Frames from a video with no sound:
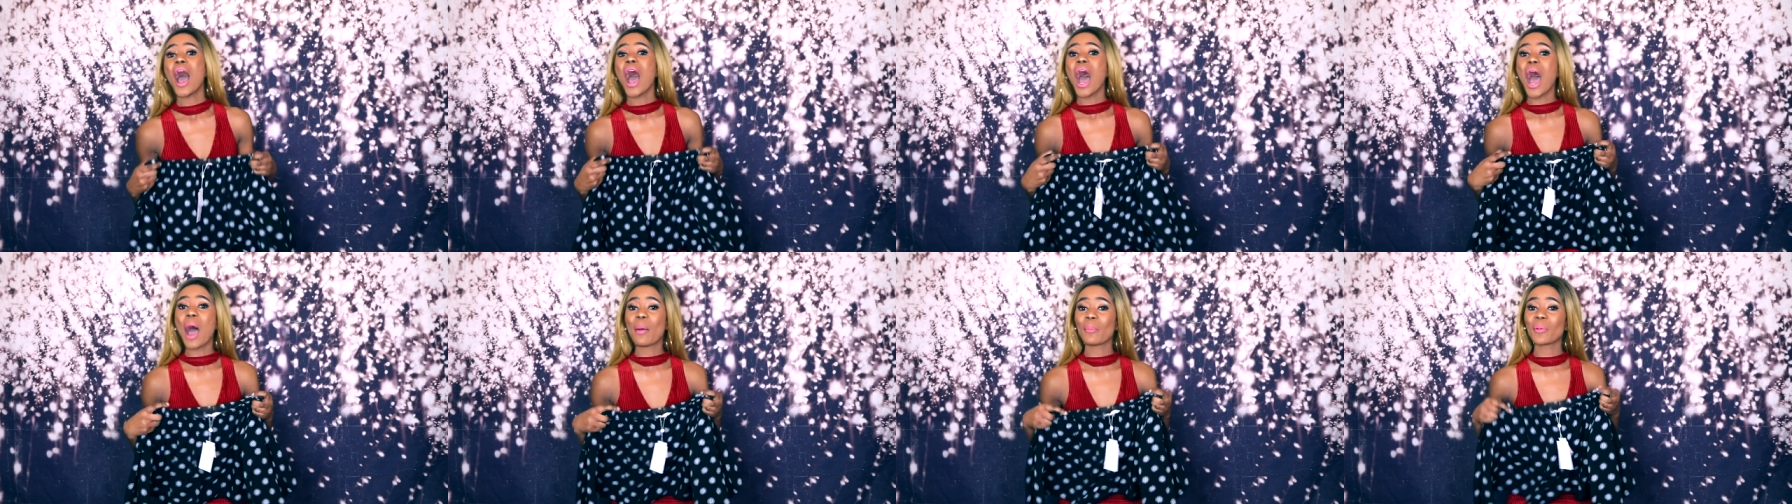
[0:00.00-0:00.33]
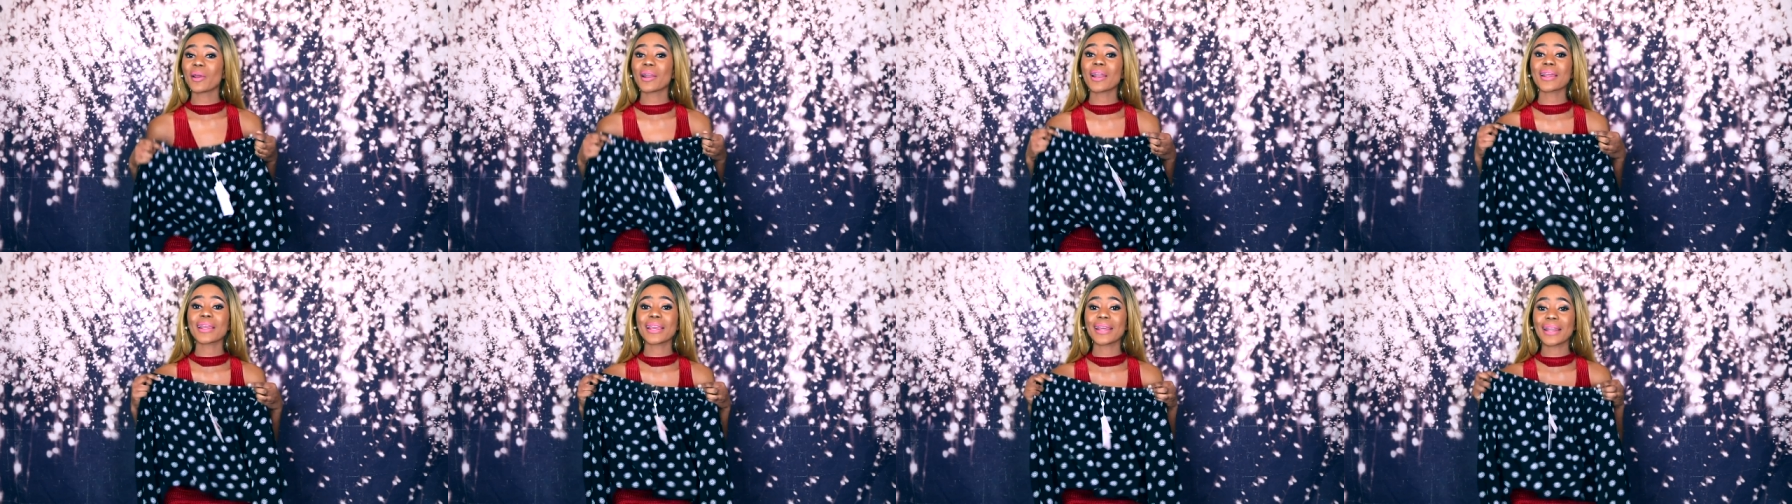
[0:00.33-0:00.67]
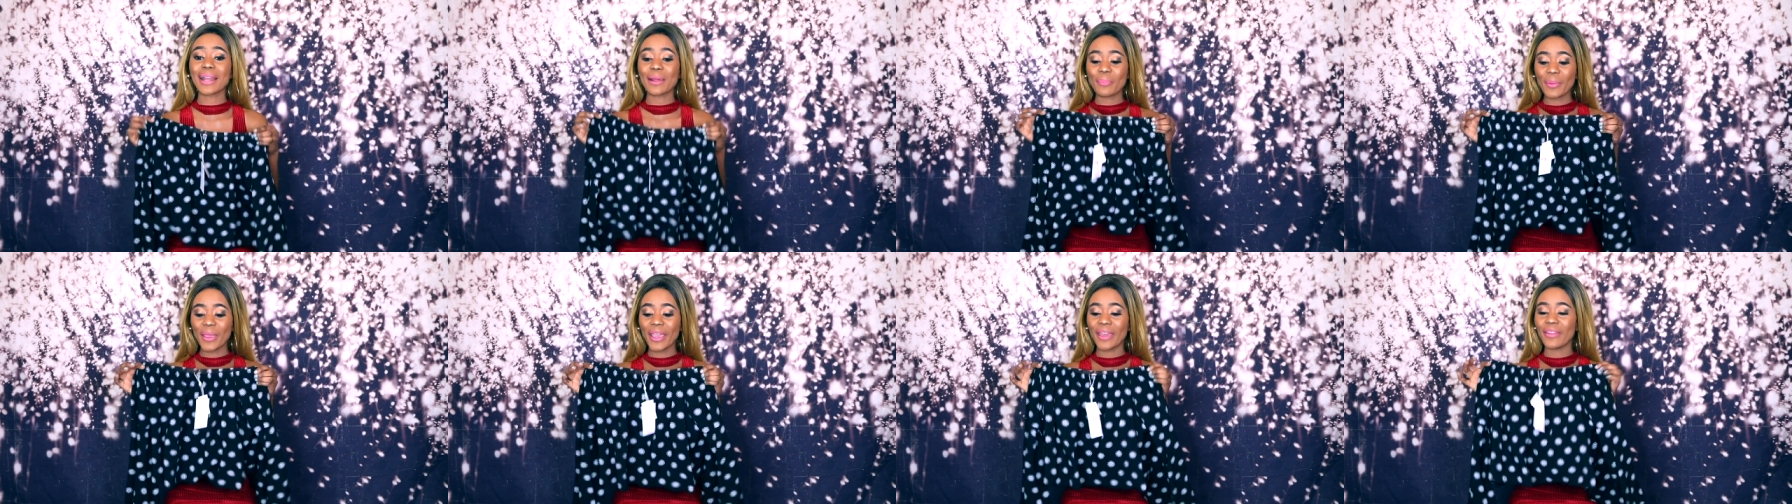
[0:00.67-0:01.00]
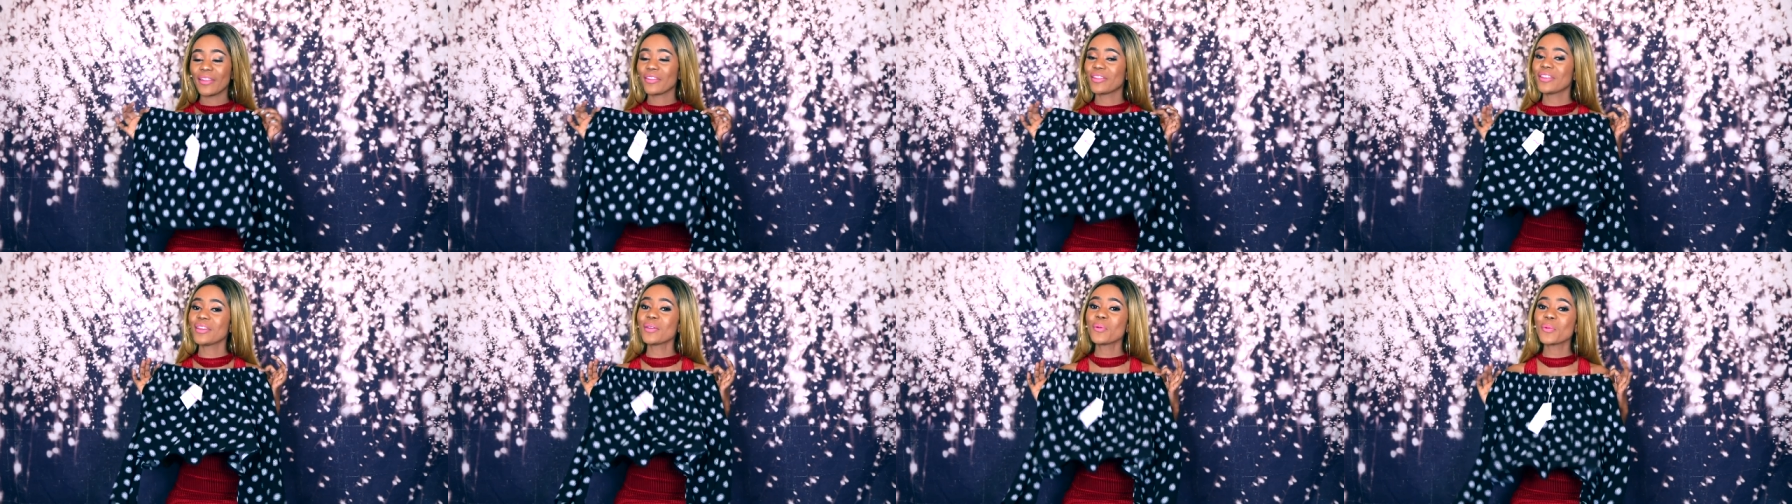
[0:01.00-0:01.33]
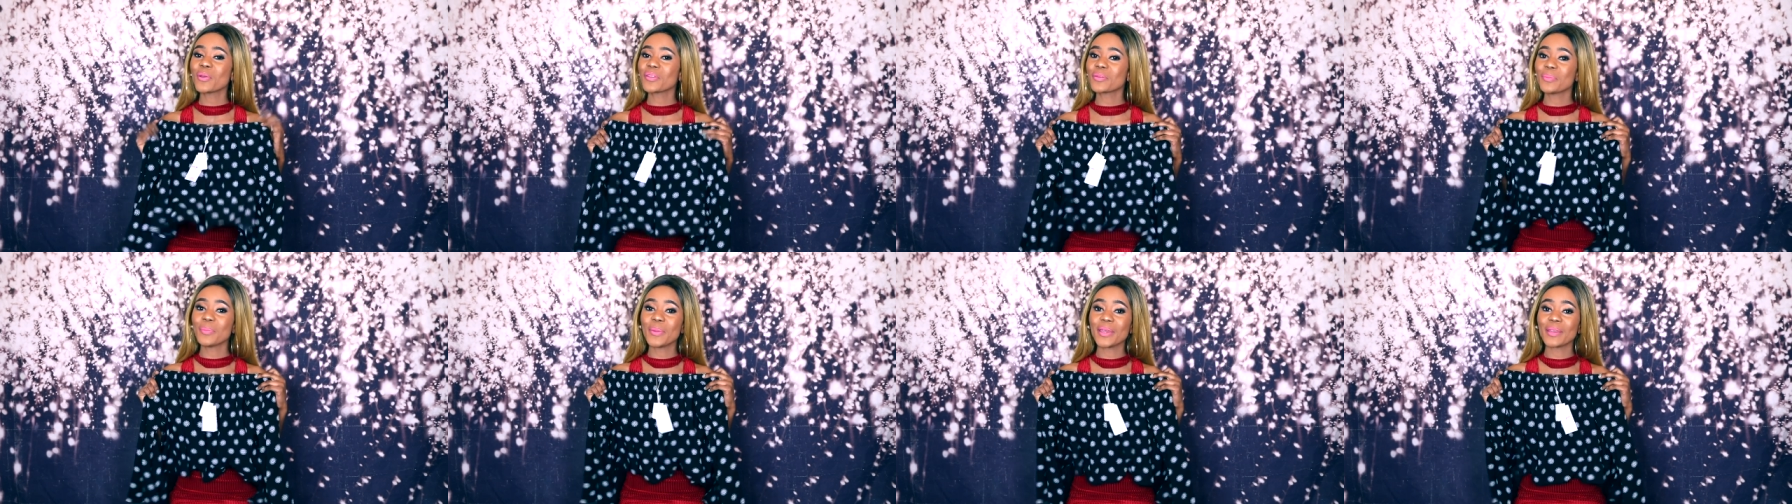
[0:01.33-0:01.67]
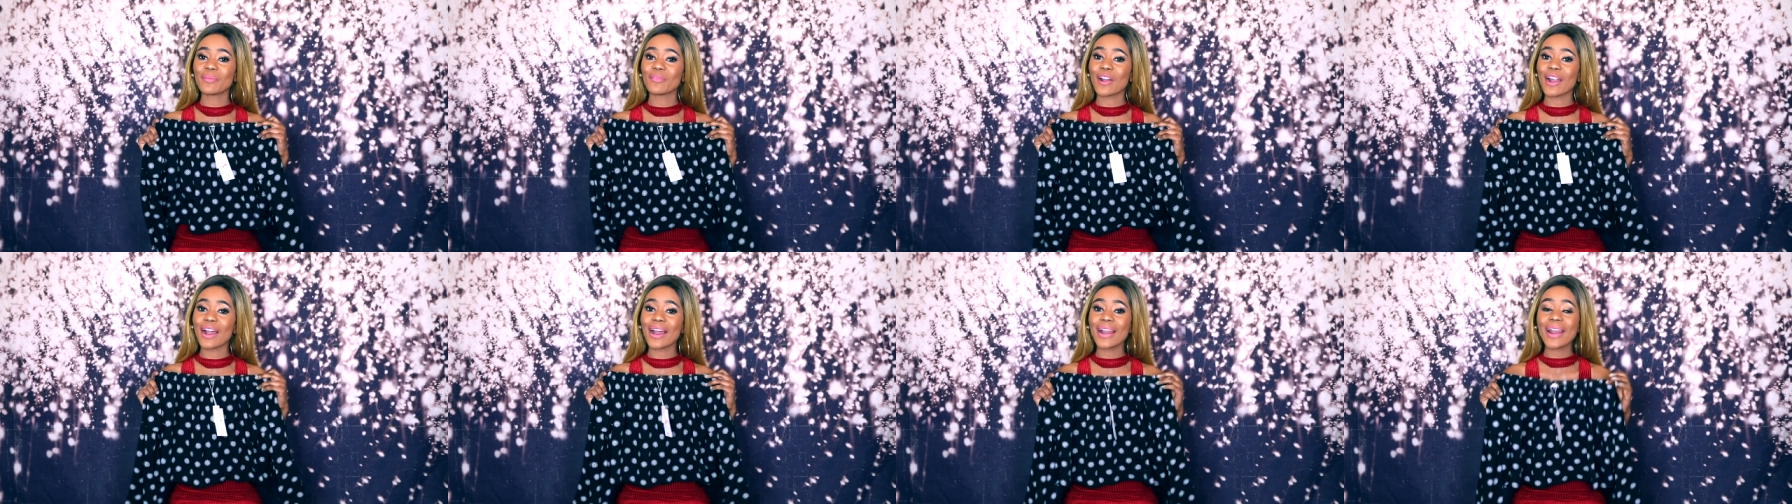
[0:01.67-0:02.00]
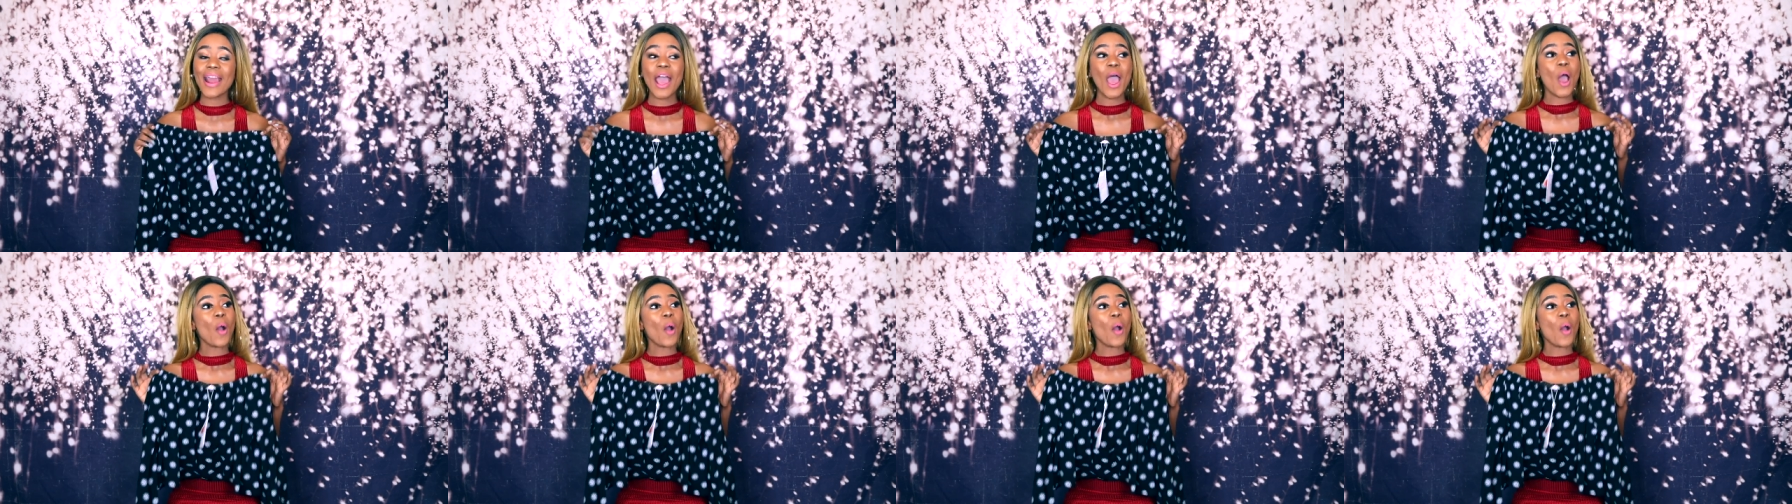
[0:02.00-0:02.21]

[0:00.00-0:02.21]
I'm gonna get a pair. The thing with me, right?